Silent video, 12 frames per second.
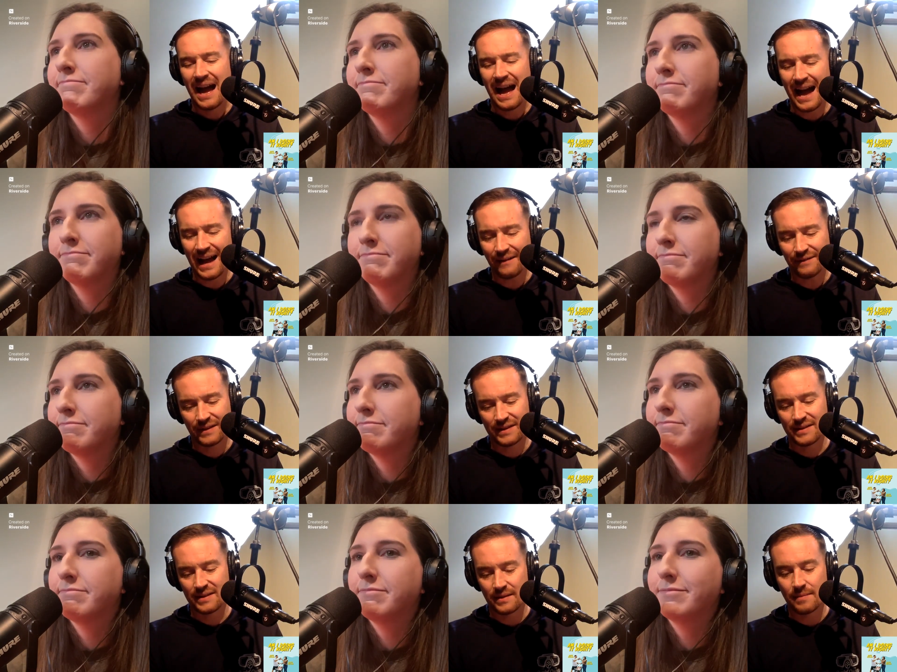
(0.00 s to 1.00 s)
Speaker 1: I've
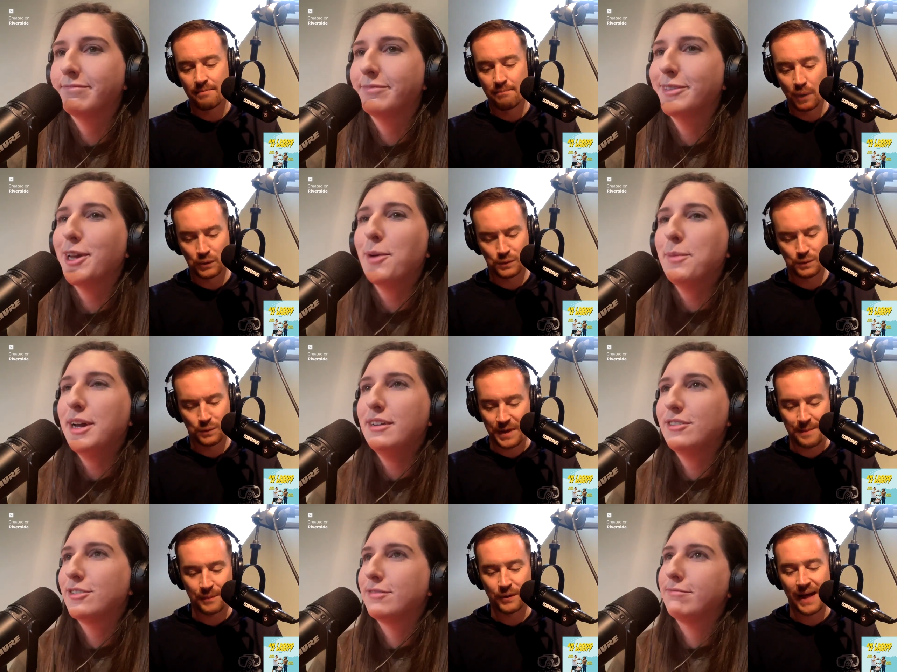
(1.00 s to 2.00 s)
multiple
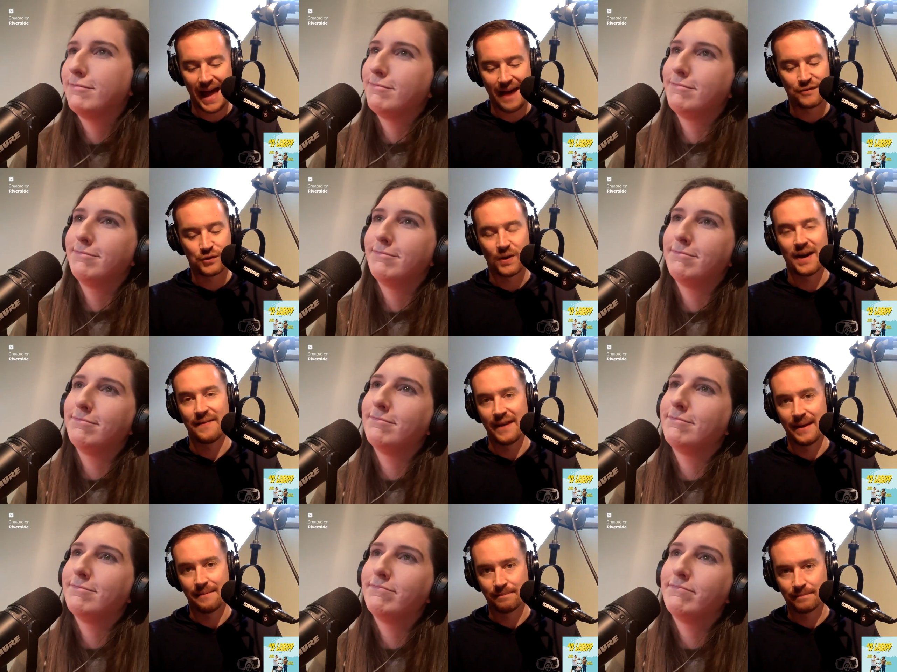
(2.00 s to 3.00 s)
people have tried that.